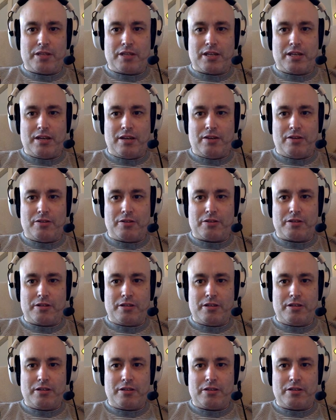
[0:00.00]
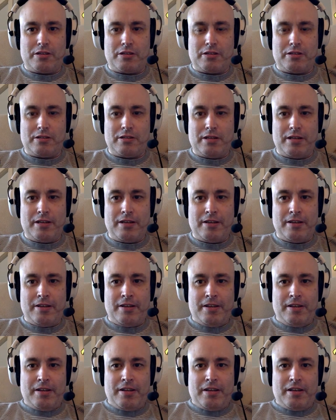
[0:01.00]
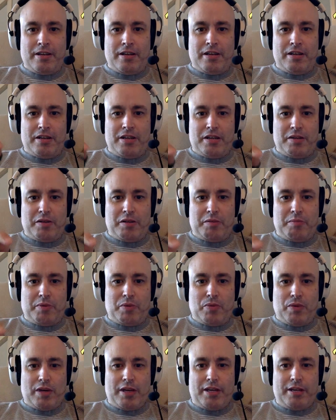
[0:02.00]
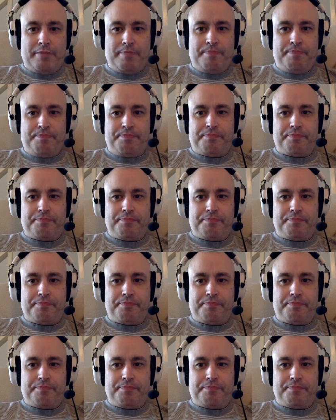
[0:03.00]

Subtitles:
Cat on the stairs, as you can see, and you'd be waiting,